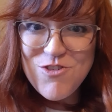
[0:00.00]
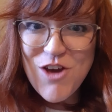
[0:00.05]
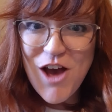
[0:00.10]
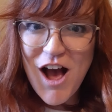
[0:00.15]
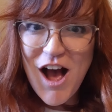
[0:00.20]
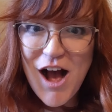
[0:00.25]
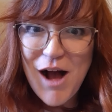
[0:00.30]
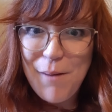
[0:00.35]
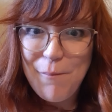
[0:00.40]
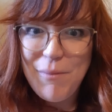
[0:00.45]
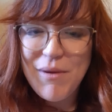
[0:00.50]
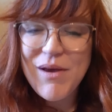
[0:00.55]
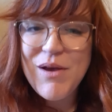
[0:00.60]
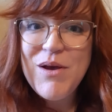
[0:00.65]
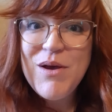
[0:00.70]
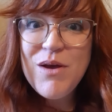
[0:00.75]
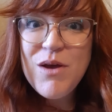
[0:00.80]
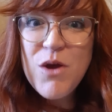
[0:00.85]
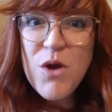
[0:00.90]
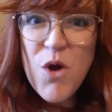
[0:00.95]
job.
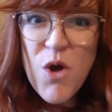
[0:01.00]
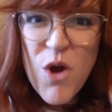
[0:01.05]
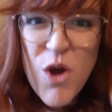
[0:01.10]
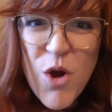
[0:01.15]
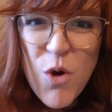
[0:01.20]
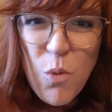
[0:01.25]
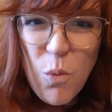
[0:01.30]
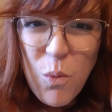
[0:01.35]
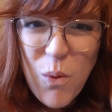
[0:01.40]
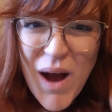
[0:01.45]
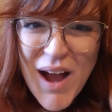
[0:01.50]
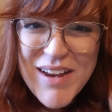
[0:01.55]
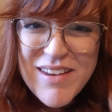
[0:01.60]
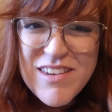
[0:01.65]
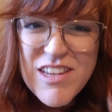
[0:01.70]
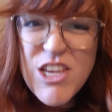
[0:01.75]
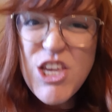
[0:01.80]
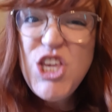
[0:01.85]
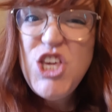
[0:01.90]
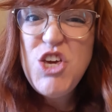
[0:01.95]

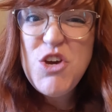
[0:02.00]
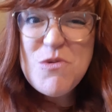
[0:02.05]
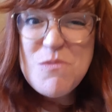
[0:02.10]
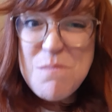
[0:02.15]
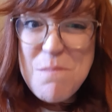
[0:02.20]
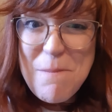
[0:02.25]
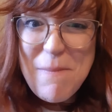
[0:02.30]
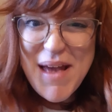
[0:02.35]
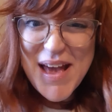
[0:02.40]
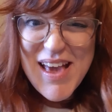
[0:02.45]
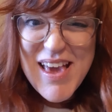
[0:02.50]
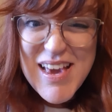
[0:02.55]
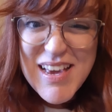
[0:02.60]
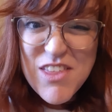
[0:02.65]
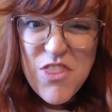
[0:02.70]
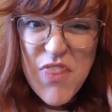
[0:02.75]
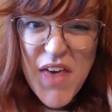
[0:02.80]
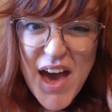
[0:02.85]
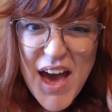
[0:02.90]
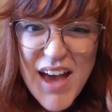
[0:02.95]
What? You
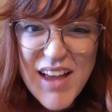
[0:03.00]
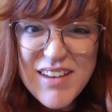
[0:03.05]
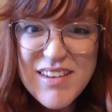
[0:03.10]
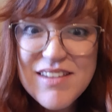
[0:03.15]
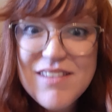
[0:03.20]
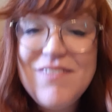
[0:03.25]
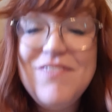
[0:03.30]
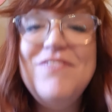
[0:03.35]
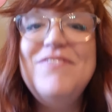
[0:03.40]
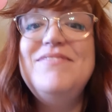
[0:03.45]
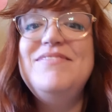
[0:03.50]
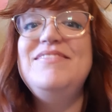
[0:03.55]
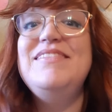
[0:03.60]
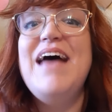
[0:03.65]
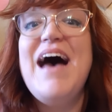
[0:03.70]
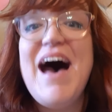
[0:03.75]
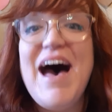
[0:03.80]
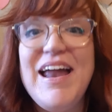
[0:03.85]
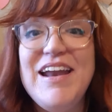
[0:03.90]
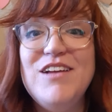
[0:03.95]
make that?
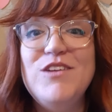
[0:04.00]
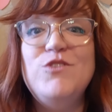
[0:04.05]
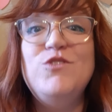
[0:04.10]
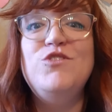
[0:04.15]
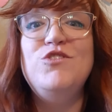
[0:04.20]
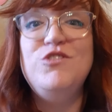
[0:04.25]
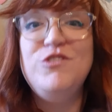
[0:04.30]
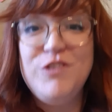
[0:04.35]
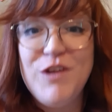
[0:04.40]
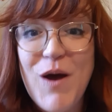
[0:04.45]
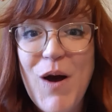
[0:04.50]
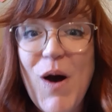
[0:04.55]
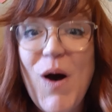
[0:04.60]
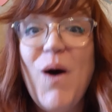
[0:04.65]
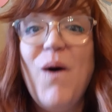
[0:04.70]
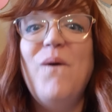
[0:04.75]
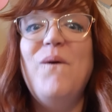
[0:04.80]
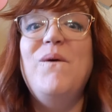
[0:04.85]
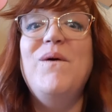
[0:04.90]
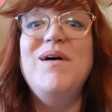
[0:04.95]
That is
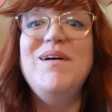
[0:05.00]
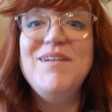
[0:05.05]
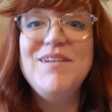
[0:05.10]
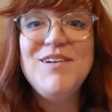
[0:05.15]
so